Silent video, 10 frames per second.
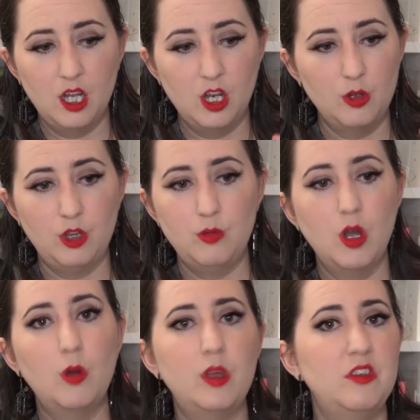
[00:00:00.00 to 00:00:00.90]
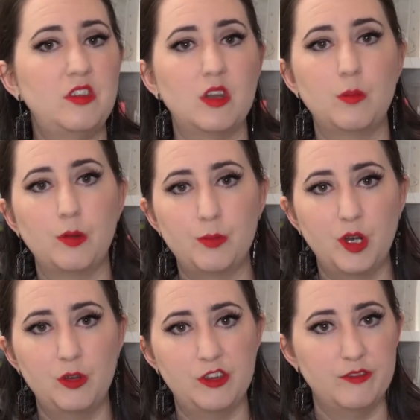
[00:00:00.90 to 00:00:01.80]
you know, you know he's going to
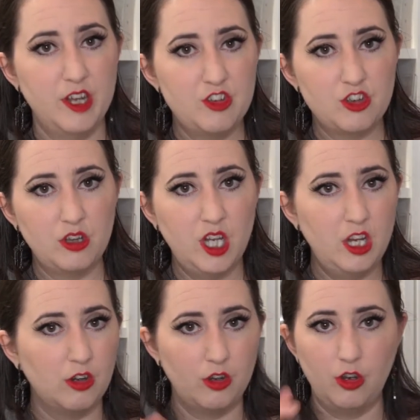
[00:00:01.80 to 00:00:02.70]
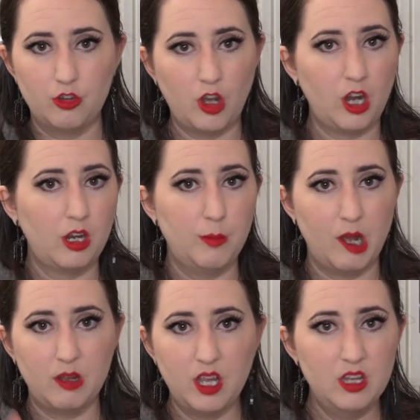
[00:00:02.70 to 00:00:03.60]
propose eventually, or you're talking
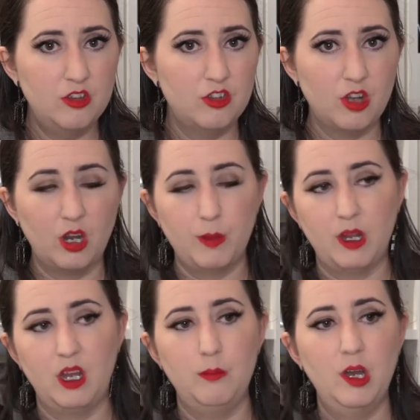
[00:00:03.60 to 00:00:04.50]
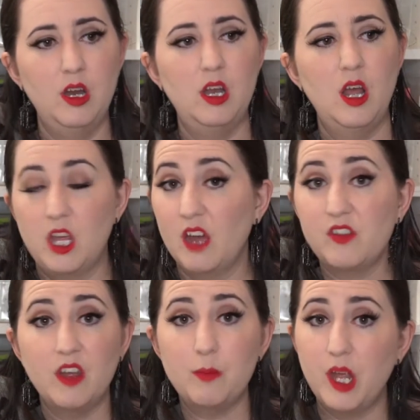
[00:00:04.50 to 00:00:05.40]
about kids, you're talking about getting married. You
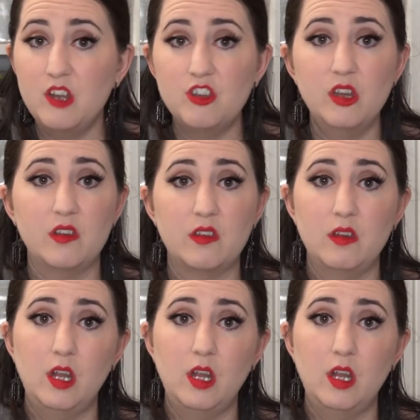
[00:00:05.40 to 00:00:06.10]
have to have patience.